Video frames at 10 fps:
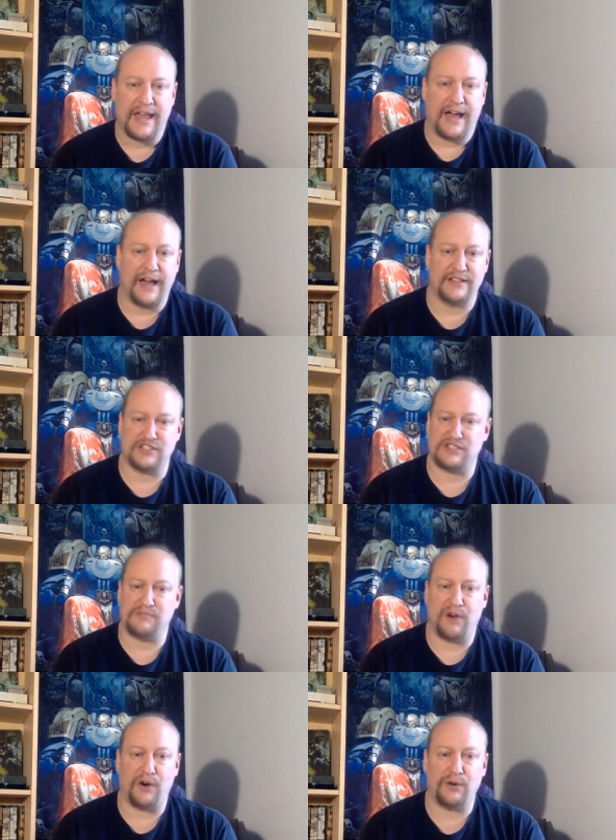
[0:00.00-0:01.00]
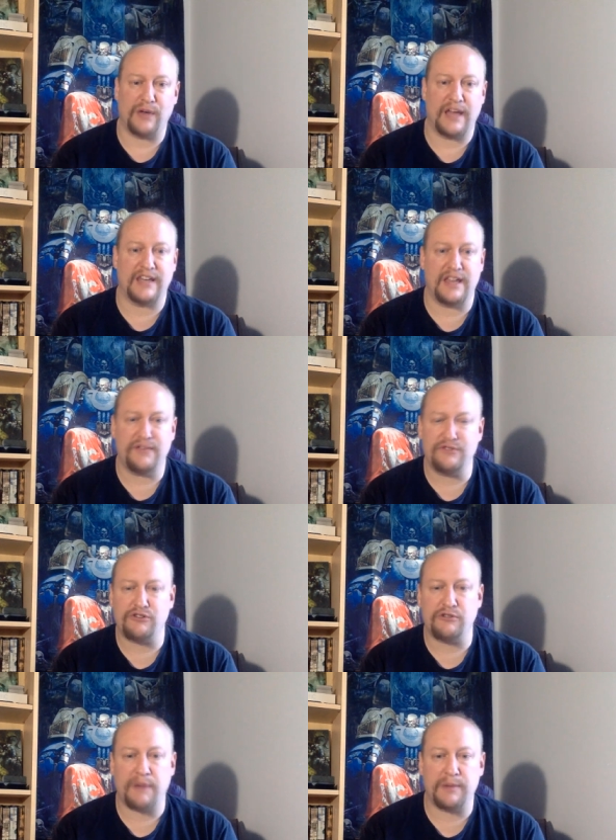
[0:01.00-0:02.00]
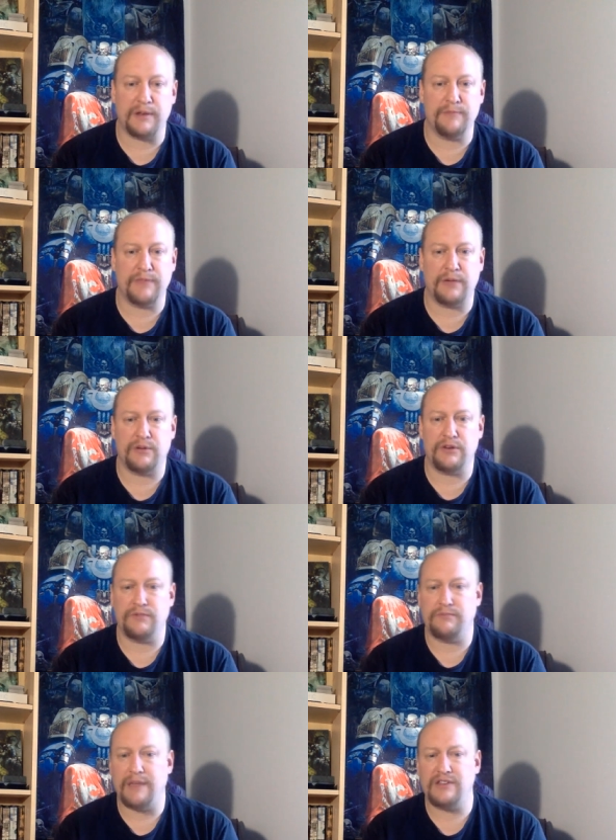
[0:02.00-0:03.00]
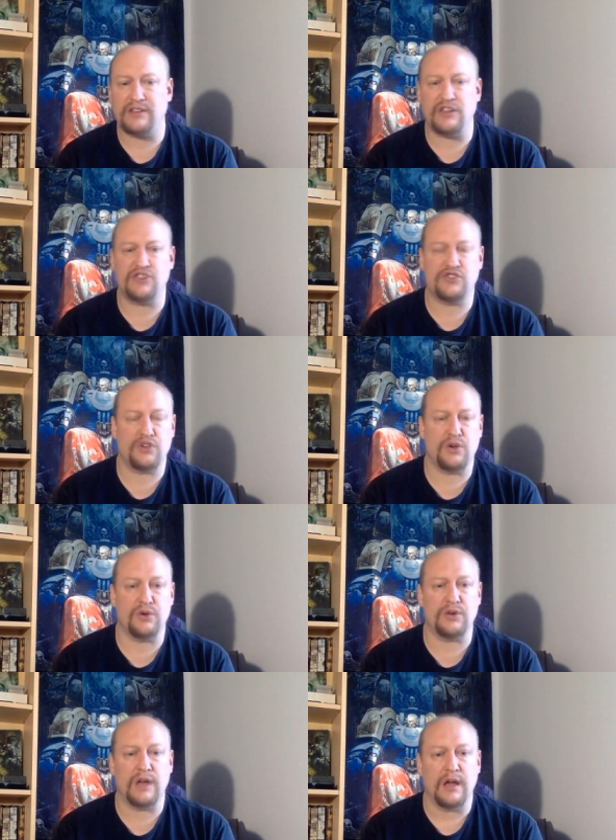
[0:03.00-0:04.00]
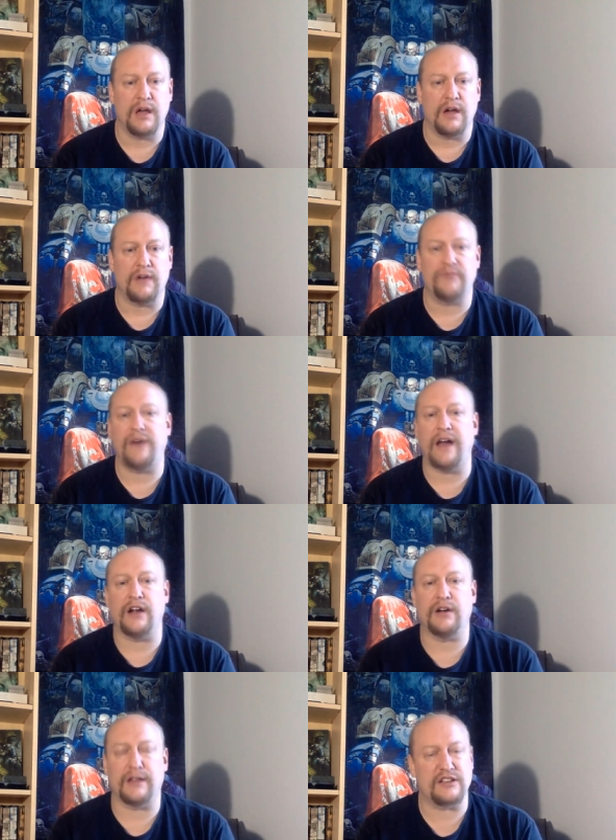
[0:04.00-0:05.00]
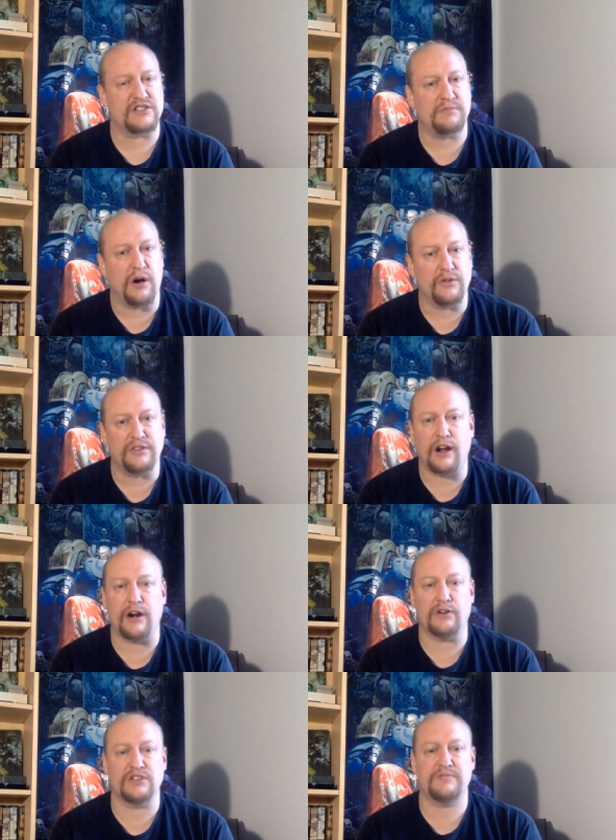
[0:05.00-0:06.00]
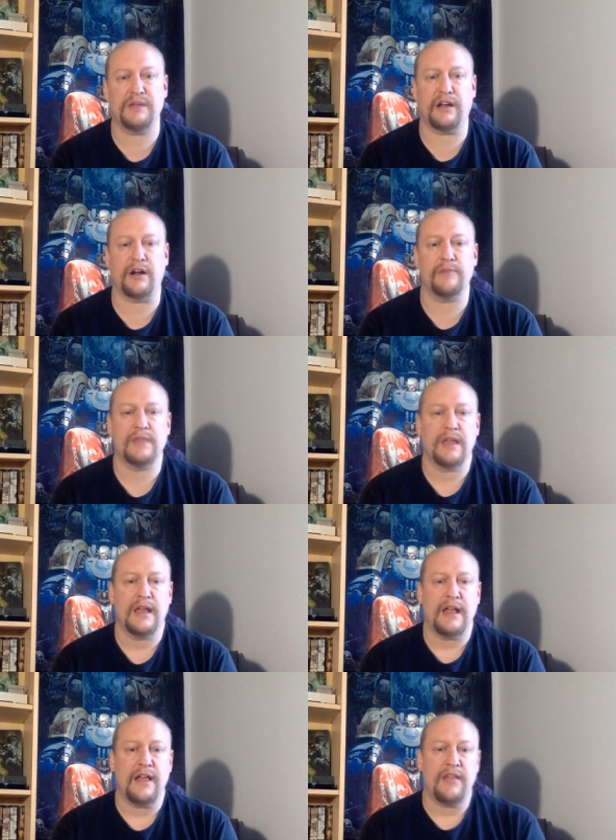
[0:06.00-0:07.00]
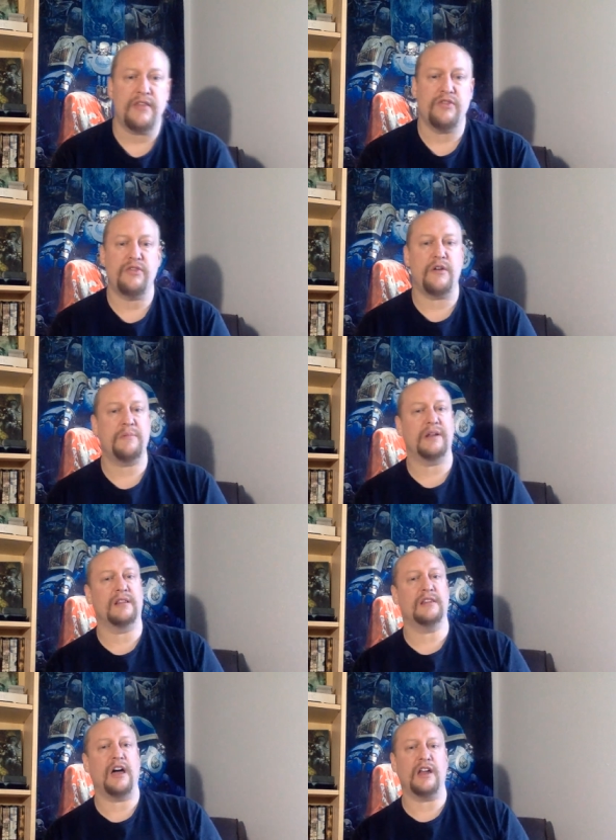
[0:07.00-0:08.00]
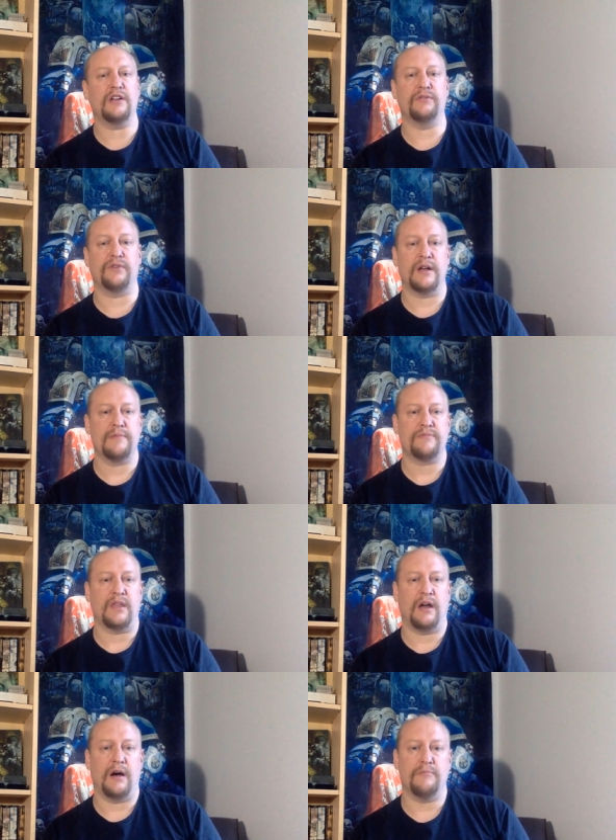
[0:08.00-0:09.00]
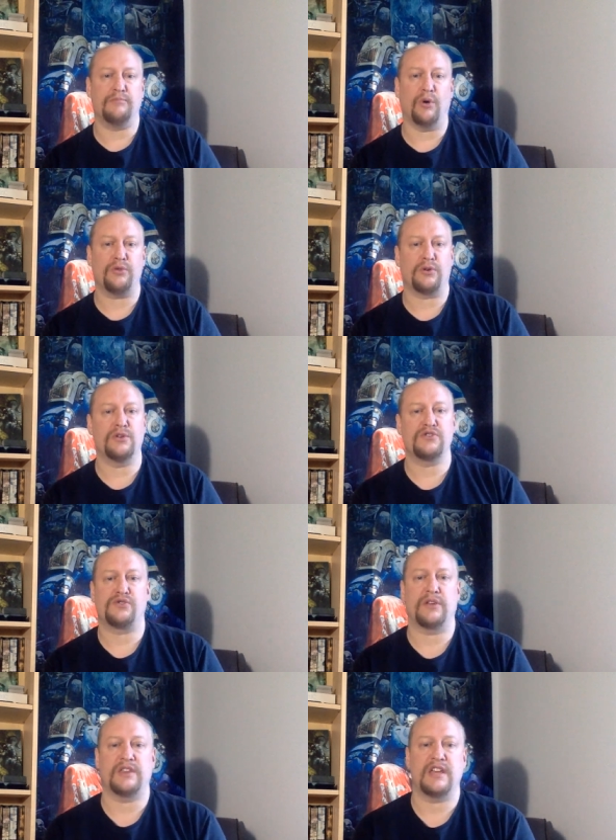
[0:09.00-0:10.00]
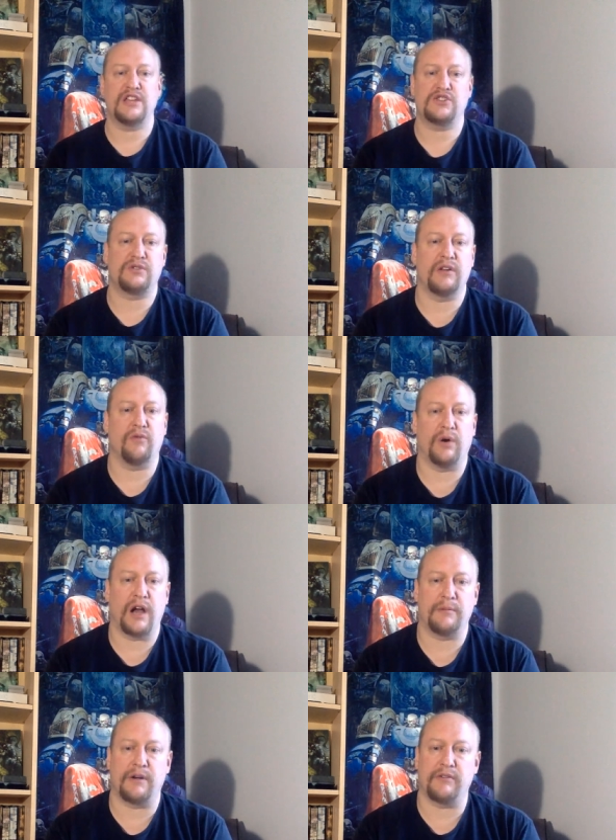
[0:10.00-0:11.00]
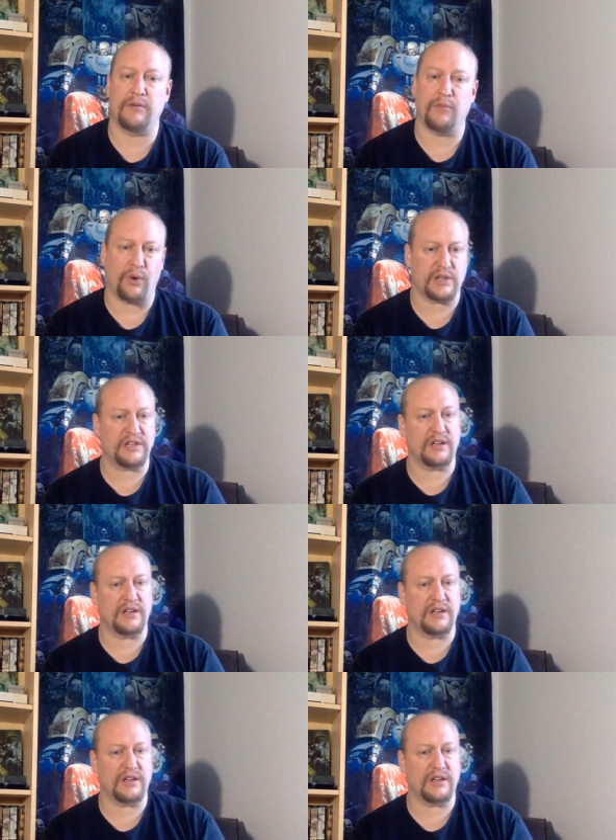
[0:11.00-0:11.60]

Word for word: Uh, it's a small anti-infantry weapon that would basically shoot or fire like a small dart or spear, there have been a lot of uh, bolt throwers throughout the history of Warhammer, from orcs and